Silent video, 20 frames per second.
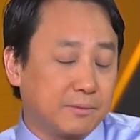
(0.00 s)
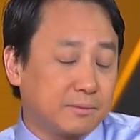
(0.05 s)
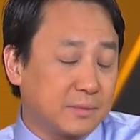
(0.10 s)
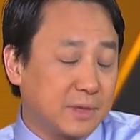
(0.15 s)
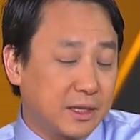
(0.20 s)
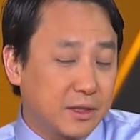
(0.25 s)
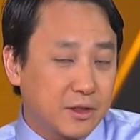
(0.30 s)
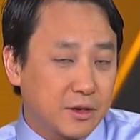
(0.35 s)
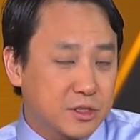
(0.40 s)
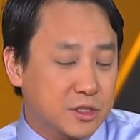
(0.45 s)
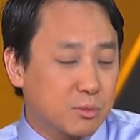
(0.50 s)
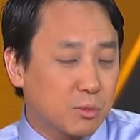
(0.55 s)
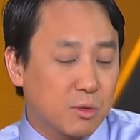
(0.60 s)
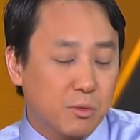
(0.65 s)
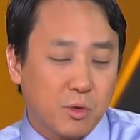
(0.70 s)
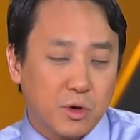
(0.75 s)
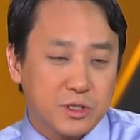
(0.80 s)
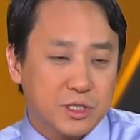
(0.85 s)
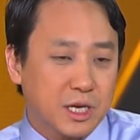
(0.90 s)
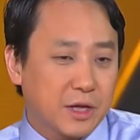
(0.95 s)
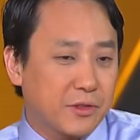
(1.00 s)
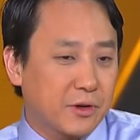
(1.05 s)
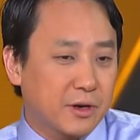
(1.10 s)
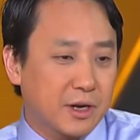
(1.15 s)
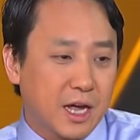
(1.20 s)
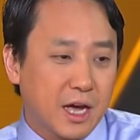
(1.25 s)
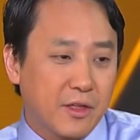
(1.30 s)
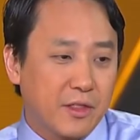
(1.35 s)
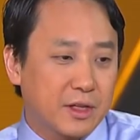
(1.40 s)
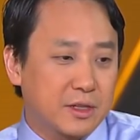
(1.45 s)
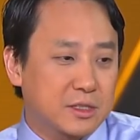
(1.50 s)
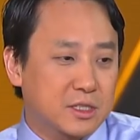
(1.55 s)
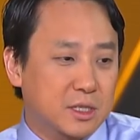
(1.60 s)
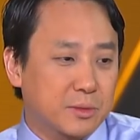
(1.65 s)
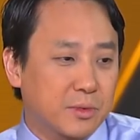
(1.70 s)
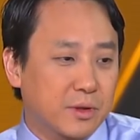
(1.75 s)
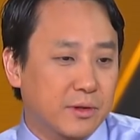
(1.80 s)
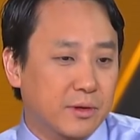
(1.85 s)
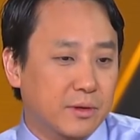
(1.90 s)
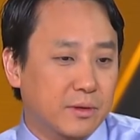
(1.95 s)
You know, there's some reports out there now that in
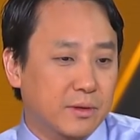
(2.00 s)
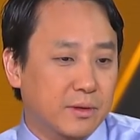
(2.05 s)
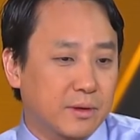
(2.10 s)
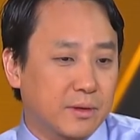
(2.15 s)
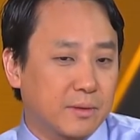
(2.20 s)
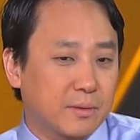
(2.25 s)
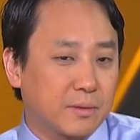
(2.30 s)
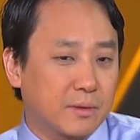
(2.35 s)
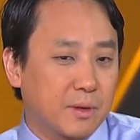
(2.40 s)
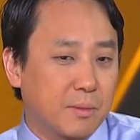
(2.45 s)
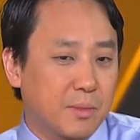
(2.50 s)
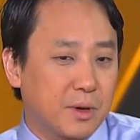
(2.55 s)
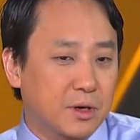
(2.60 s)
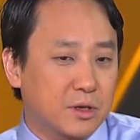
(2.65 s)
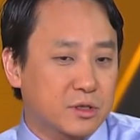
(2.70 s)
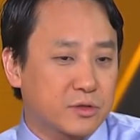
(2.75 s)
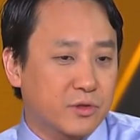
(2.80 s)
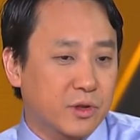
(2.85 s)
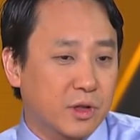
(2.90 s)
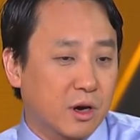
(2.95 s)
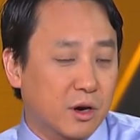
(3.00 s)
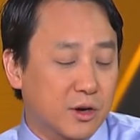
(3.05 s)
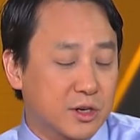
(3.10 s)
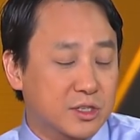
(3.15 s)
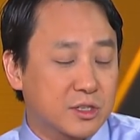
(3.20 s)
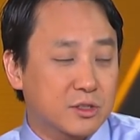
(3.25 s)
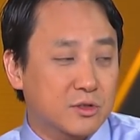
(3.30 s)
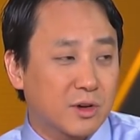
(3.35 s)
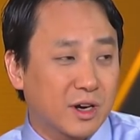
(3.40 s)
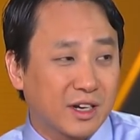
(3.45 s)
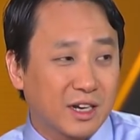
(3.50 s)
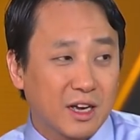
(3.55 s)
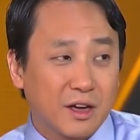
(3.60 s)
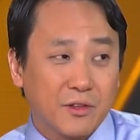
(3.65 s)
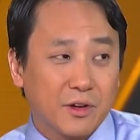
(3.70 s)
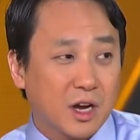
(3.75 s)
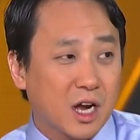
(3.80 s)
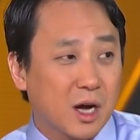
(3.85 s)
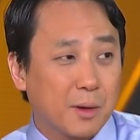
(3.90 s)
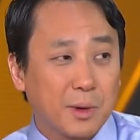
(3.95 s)
some of the bidders for the RSNs right now,
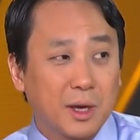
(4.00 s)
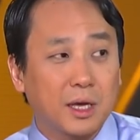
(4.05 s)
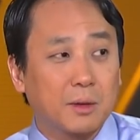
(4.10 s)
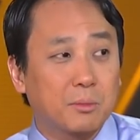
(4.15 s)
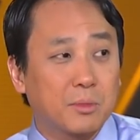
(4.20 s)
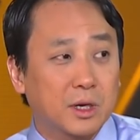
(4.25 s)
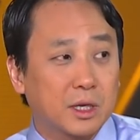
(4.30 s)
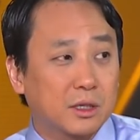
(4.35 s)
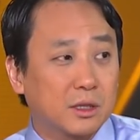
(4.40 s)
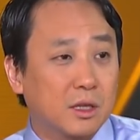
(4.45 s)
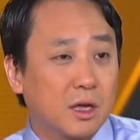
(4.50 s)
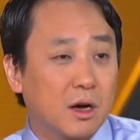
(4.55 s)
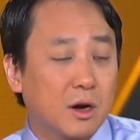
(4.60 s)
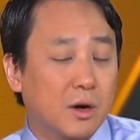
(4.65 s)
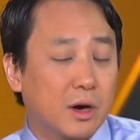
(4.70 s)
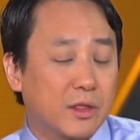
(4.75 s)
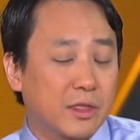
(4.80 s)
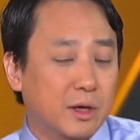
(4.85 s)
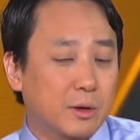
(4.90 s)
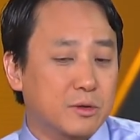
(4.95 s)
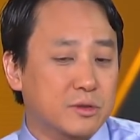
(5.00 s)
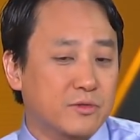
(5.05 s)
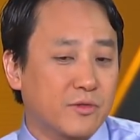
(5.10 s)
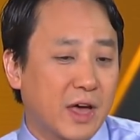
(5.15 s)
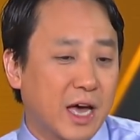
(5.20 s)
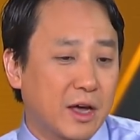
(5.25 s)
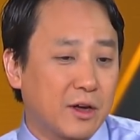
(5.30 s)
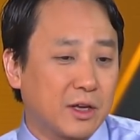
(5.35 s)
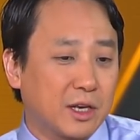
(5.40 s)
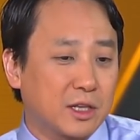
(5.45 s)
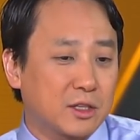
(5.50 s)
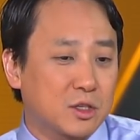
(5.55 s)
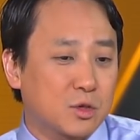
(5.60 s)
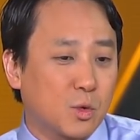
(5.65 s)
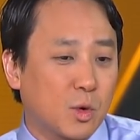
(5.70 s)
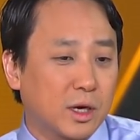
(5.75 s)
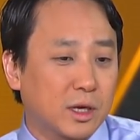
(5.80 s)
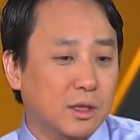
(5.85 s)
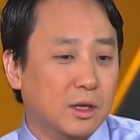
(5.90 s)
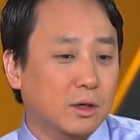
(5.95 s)
they're coming in pretty low. I think it was valued at
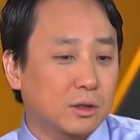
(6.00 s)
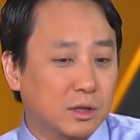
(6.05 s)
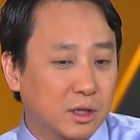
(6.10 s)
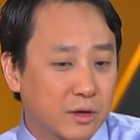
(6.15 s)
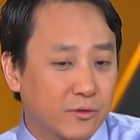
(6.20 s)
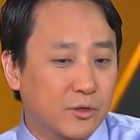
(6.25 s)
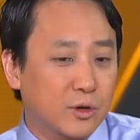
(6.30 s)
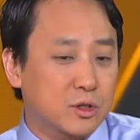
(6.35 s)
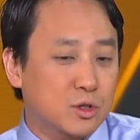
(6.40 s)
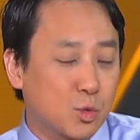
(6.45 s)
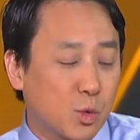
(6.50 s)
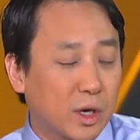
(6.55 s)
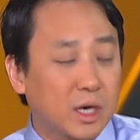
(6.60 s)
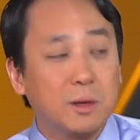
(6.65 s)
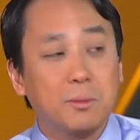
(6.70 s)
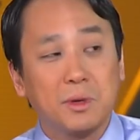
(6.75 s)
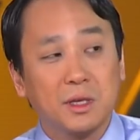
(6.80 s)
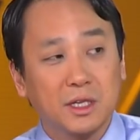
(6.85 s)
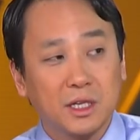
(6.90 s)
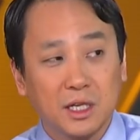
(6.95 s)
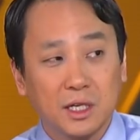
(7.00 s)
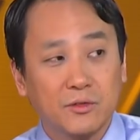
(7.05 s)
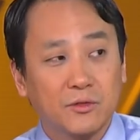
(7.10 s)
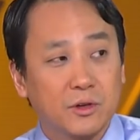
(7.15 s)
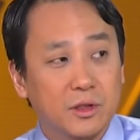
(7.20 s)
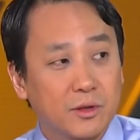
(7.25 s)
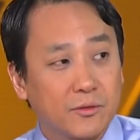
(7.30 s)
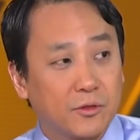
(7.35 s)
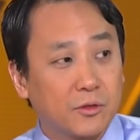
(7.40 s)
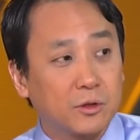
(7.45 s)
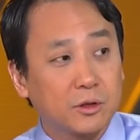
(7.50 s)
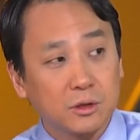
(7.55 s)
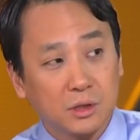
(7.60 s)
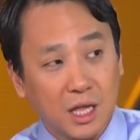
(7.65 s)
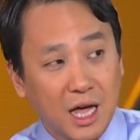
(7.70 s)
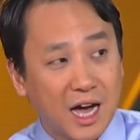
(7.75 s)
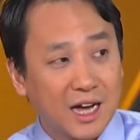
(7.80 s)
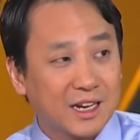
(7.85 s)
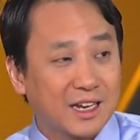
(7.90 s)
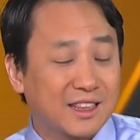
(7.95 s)
they're looking for $20 billion for the full
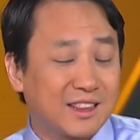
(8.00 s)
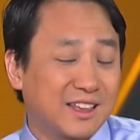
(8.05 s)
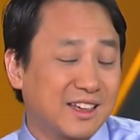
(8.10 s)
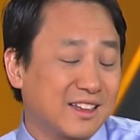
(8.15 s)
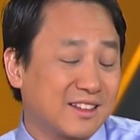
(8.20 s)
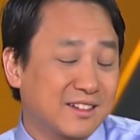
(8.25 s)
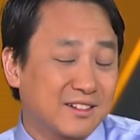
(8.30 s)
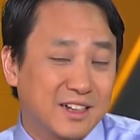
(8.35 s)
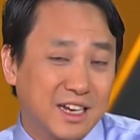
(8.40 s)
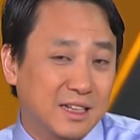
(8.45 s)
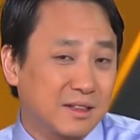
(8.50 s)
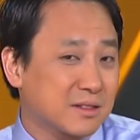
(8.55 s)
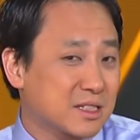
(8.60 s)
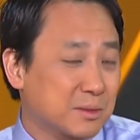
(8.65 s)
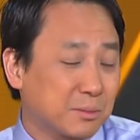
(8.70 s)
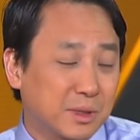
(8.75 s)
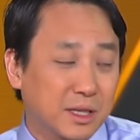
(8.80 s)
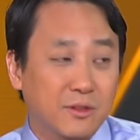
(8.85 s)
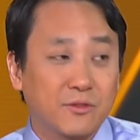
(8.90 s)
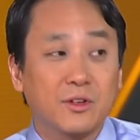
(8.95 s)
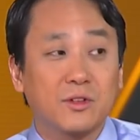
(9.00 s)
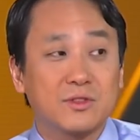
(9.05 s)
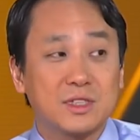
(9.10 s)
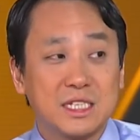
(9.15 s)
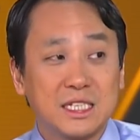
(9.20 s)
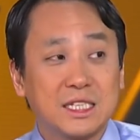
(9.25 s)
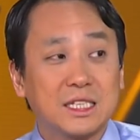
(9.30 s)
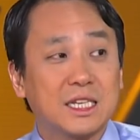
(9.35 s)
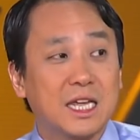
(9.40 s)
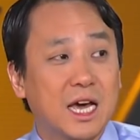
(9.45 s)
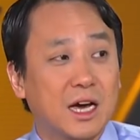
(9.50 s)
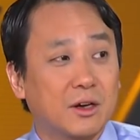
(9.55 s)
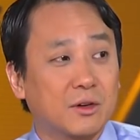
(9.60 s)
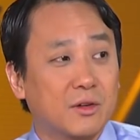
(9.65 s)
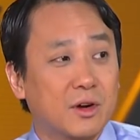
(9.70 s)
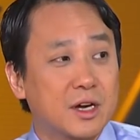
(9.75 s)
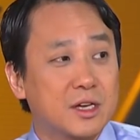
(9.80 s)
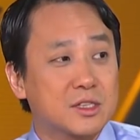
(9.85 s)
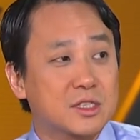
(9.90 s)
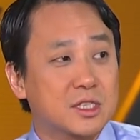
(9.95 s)
lot. I think they're getting something like $15 now,
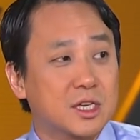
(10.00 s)
right?